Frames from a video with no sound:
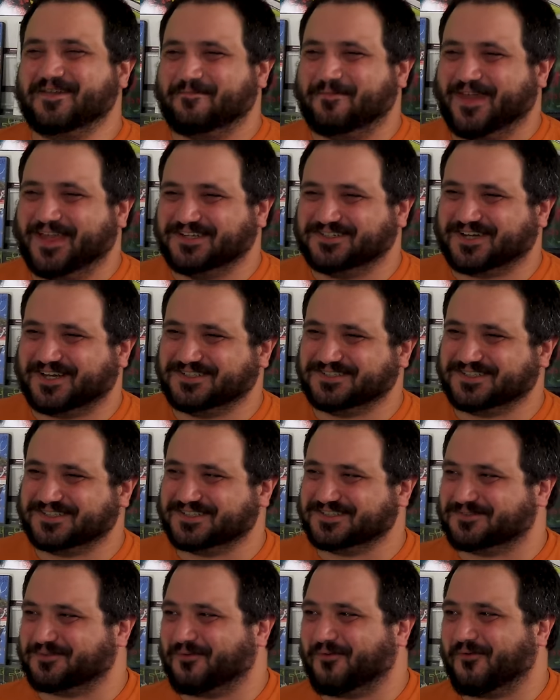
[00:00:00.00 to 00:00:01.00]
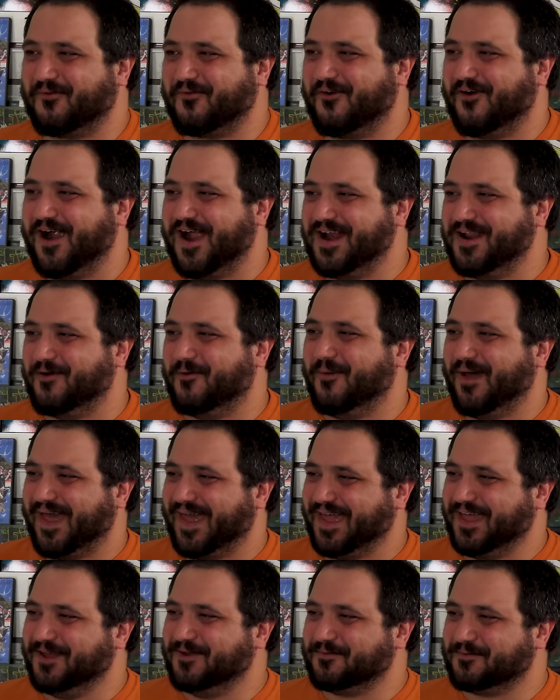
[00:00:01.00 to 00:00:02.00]
like Paige tries to just run
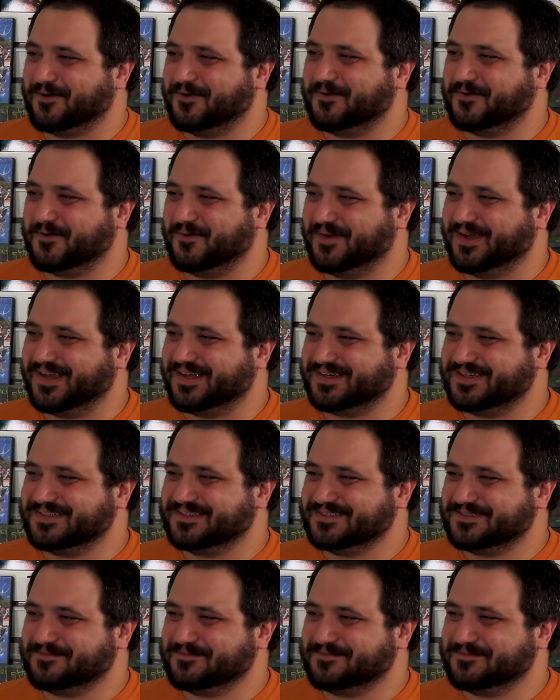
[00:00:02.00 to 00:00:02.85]
away real quick.